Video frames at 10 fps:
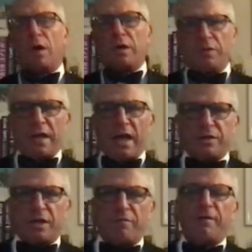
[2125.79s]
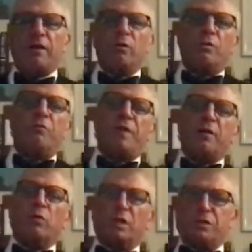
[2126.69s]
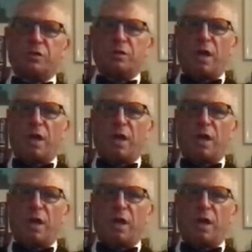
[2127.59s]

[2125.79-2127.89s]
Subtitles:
in the anti-federalist